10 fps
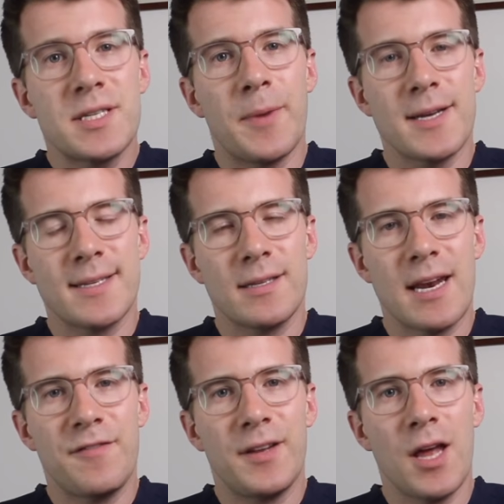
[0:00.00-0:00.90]
to buy
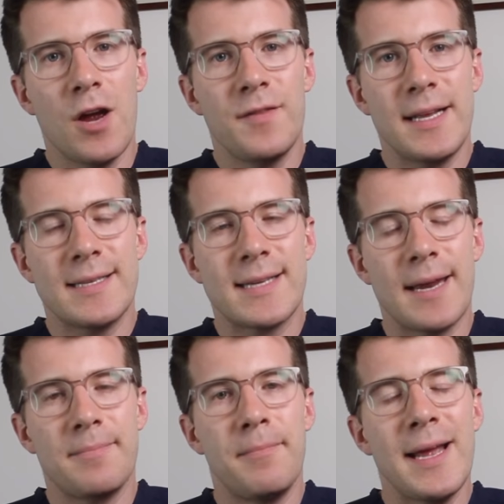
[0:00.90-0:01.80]
Sildenafil over the
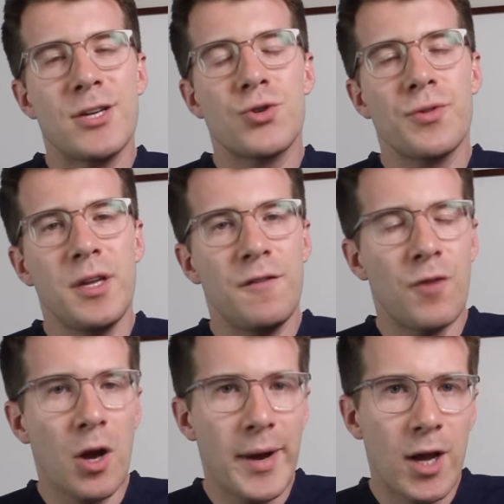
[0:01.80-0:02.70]
internet, make sure that you
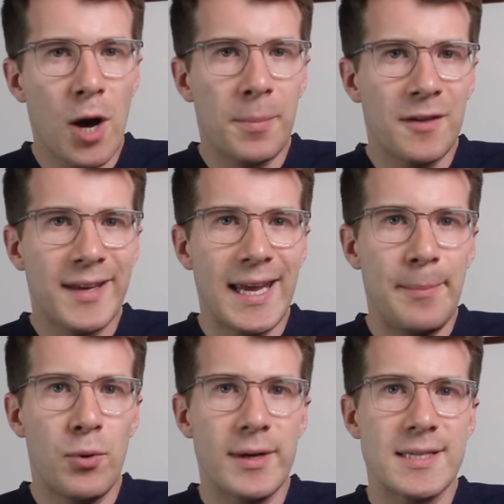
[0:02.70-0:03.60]
follow a couple of key
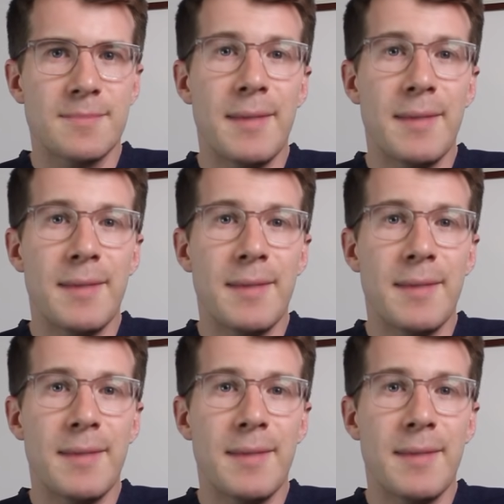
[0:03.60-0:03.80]
points.